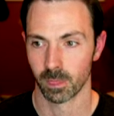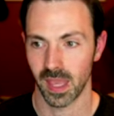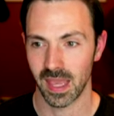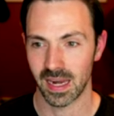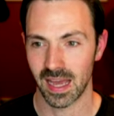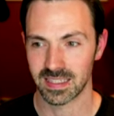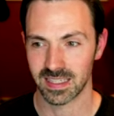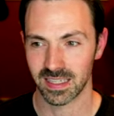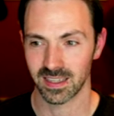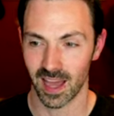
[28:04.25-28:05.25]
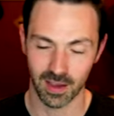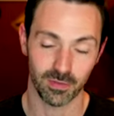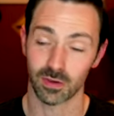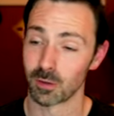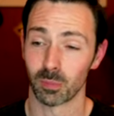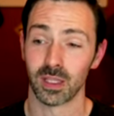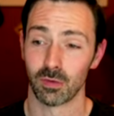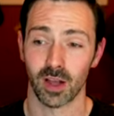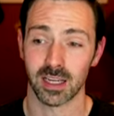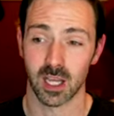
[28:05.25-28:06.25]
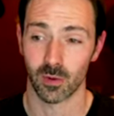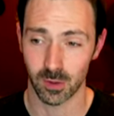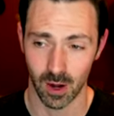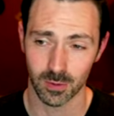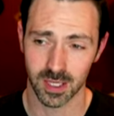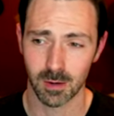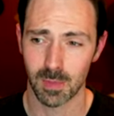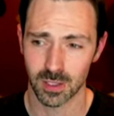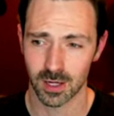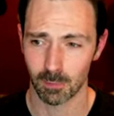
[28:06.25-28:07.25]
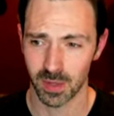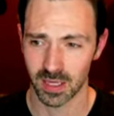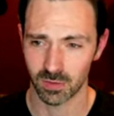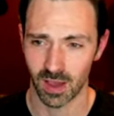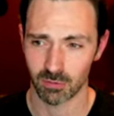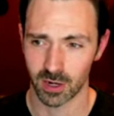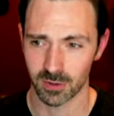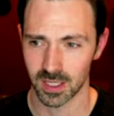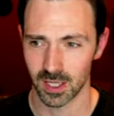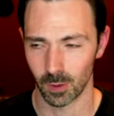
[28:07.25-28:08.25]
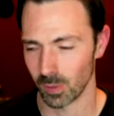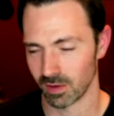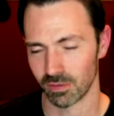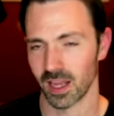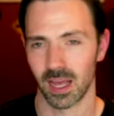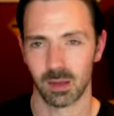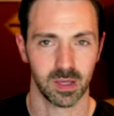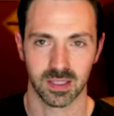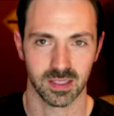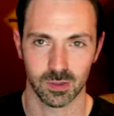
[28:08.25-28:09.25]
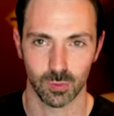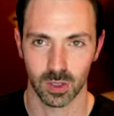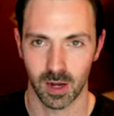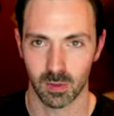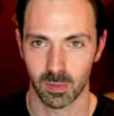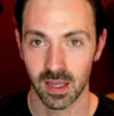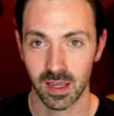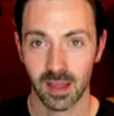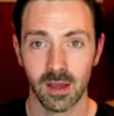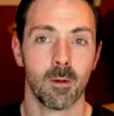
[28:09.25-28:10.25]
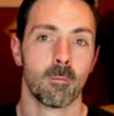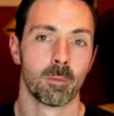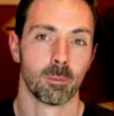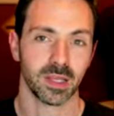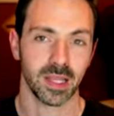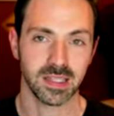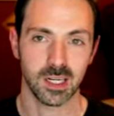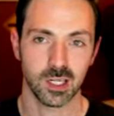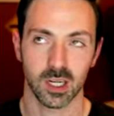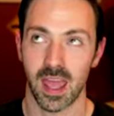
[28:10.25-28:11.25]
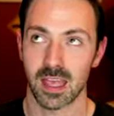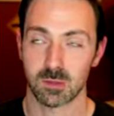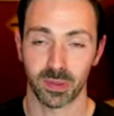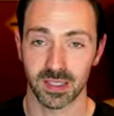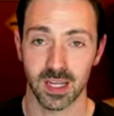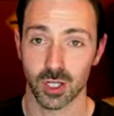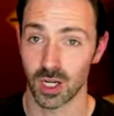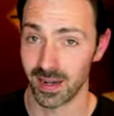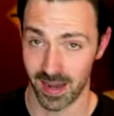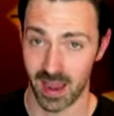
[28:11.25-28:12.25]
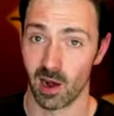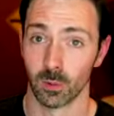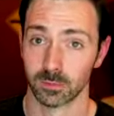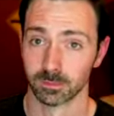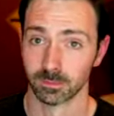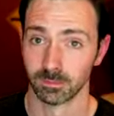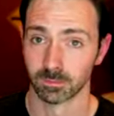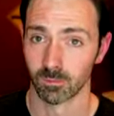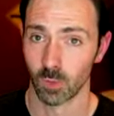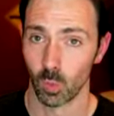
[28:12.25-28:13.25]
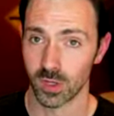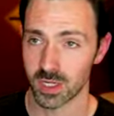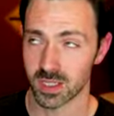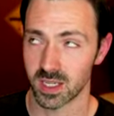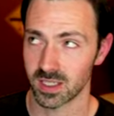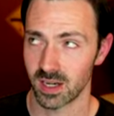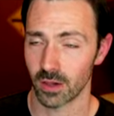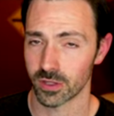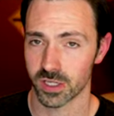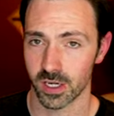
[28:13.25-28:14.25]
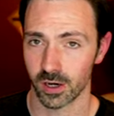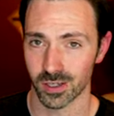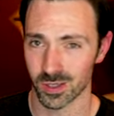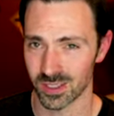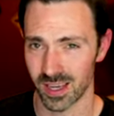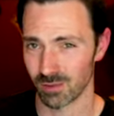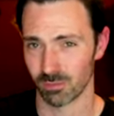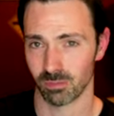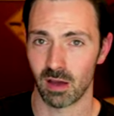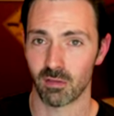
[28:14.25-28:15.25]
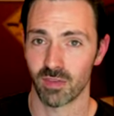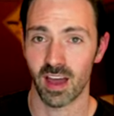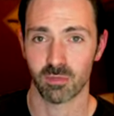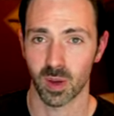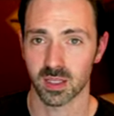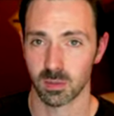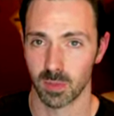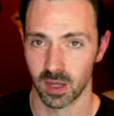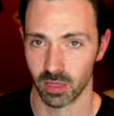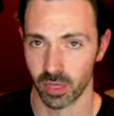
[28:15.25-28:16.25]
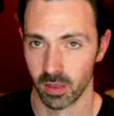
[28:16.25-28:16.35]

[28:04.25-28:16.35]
And I didn't, I even completely forgot to go into it. I was going to mention it on P S five when I was in there, but I forgot because it doesn't really matter to me. PlayStation has PlayStation Now, which is sixty dollars a year, so it's like about five bucks a month.